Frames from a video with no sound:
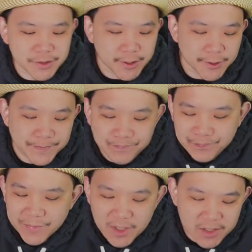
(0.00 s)
So
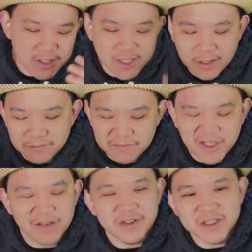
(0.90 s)
there was a
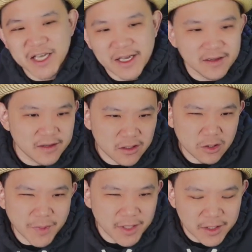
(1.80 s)
give and take a
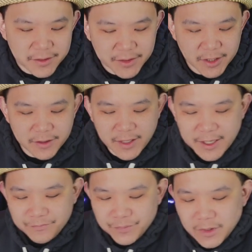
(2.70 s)
little bit here and there,
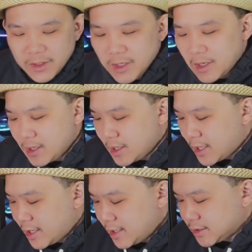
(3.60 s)
right?
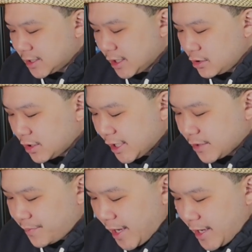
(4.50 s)
Let's take a look at
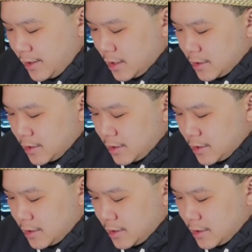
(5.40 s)
the band.